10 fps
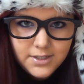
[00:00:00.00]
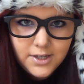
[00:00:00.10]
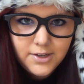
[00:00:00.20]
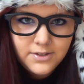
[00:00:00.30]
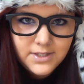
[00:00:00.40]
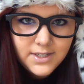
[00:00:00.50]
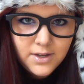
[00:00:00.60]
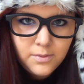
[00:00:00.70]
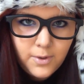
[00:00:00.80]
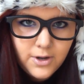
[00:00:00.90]
Do you
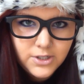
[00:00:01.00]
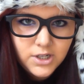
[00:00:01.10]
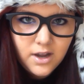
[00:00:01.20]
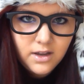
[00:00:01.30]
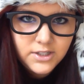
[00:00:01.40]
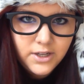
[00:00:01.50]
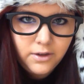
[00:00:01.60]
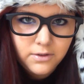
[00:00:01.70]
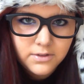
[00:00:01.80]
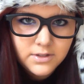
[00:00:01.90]
still watch
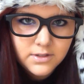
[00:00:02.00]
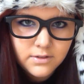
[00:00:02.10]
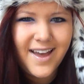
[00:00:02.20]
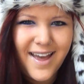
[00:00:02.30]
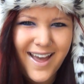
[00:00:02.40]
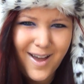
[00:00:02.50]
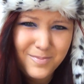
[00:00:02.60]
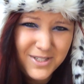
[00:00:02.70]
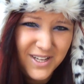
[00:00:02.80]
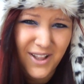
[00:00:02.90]
cartoons?
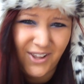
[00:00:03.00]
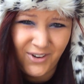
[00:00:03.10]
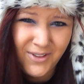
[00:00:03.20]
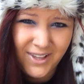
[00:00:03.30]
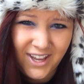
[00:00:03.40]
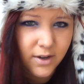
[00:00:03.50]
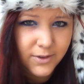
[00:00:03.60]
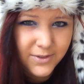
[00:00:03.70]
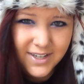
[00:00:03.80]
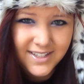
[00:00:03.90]
Absolutely.
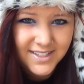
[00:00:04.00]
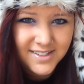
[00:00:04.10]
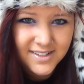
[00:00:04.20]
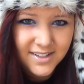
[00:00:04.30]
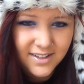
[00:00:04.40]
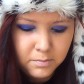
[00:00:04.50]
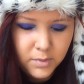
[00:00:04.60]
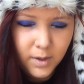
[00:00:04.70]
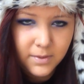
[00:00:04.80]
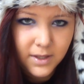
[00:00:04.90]
Who doesn't?
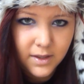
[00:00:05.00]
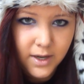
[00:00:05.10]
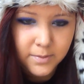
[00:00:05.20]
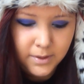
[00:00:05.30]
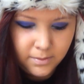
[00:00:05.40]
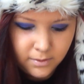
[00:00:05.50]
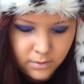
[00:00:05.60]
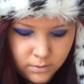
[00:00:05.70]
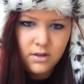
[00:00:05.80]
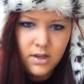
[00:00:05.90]
Probably a lot of people.
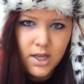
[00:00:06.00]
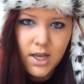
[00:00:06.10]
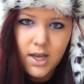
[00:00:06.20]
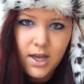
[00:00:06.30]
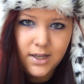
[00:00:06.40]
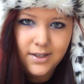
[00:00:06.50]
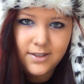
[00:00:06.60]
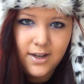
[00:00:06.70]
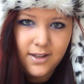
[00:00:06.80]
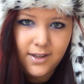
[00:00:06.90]
I could
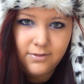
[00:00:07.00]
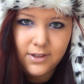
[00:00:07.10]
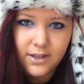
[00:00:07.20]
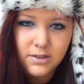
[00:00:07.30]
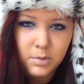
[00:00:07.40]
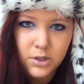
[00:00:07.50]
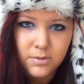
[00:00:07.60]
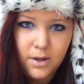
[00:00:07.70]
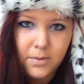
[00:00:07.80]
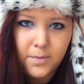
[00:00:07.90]
not live without
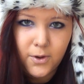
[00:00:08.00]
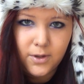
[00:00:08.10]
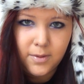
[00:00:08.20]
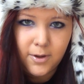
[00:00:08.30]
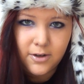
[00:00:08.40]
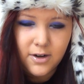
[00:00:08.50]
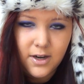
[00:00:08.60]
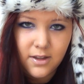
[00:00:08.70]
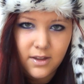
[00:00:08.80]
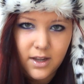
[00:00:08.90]
SpongeBob or Pokemon or
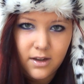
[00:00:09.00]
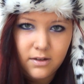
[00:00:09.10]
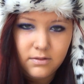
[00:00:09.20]
any of that.